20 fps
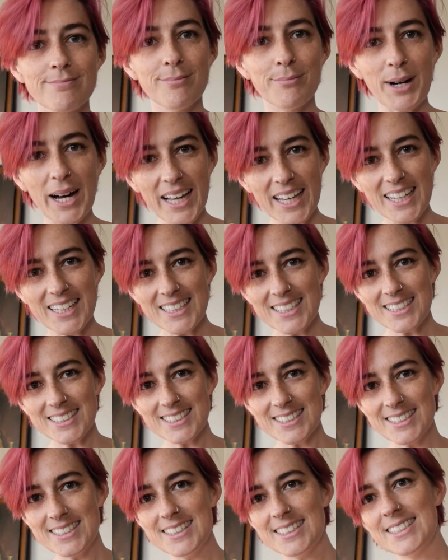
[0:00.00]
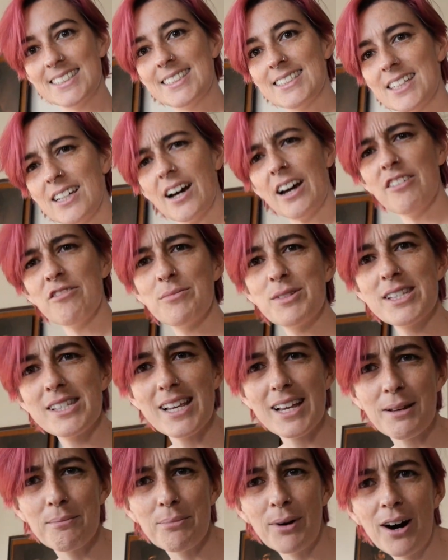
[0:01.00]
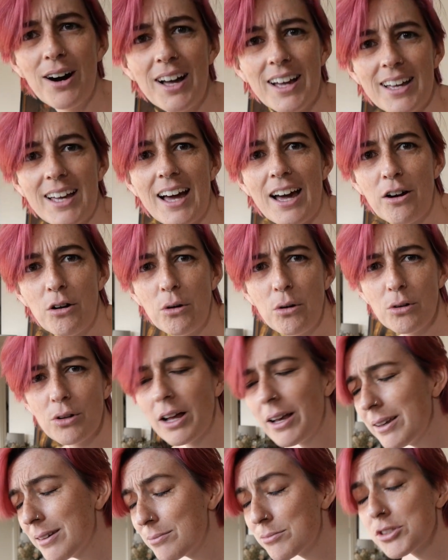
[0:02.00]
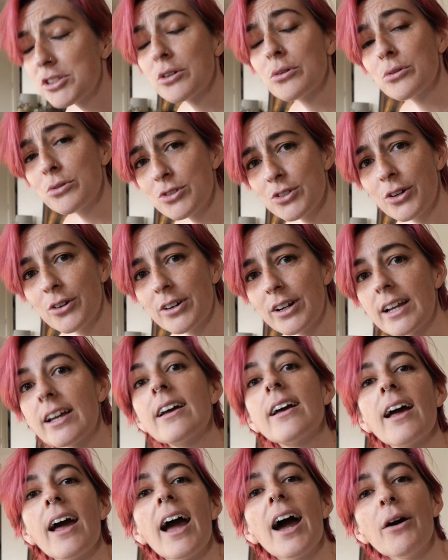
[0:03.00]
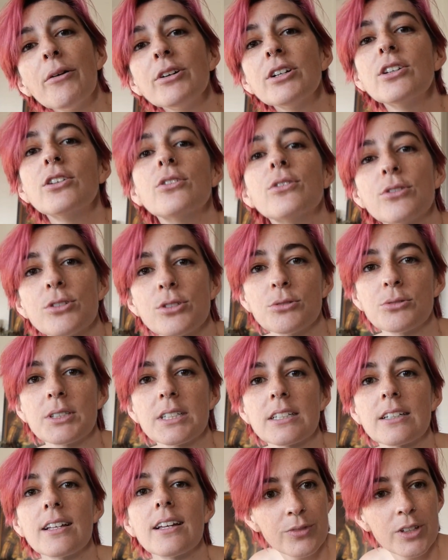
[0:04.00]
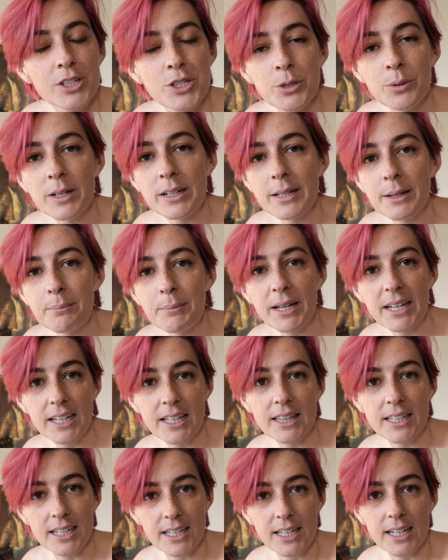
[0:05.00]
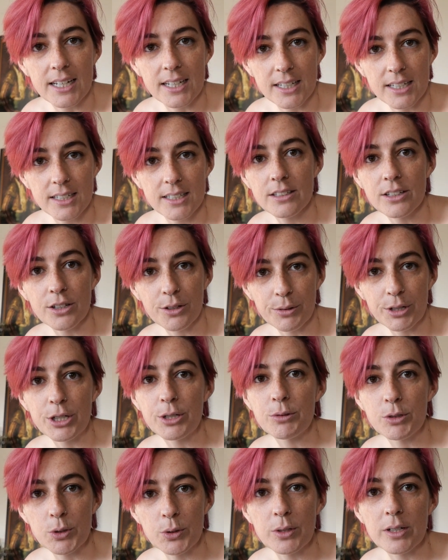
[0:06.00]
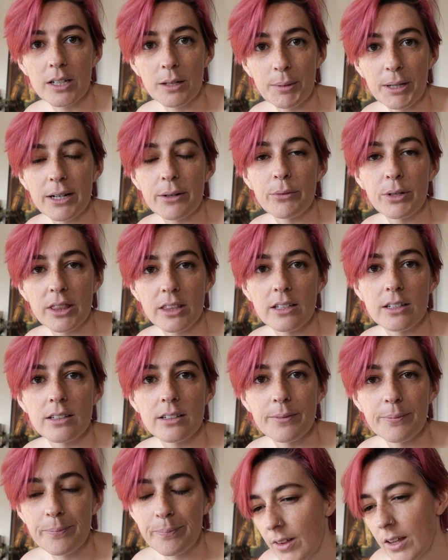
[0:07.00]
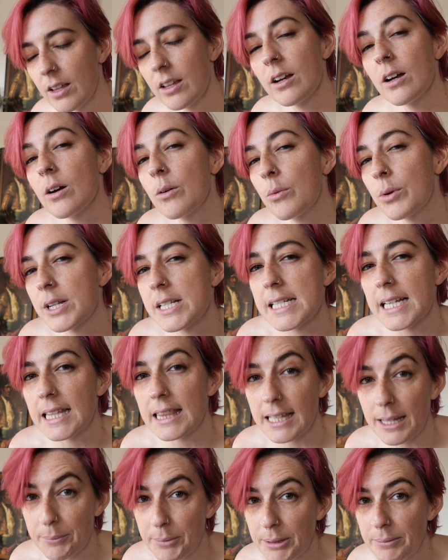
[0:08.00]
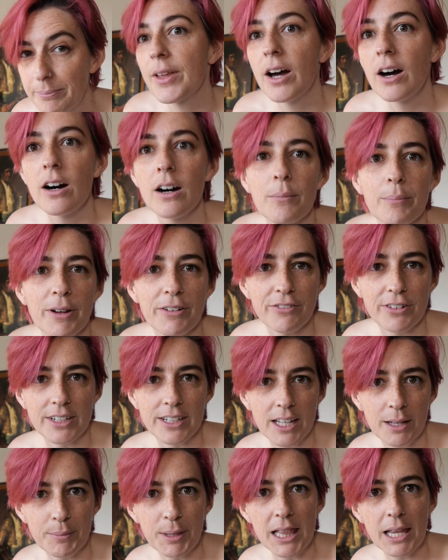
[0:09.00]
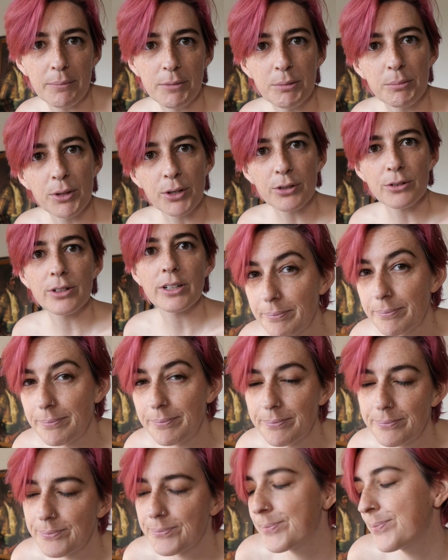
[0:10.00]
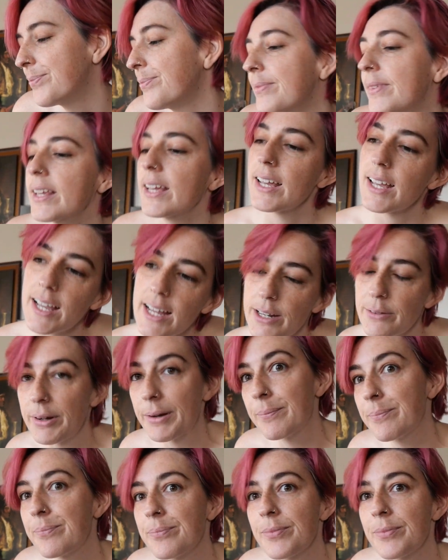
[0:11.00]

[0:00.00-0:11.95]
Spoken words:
Bye. I haven't been saying bye at all. I am so sorry. How are you doing? Did you end up making that cake? You know, the one you were talking about with the, I want to say lemon. My friend gave me lemon myrtle. Anyway.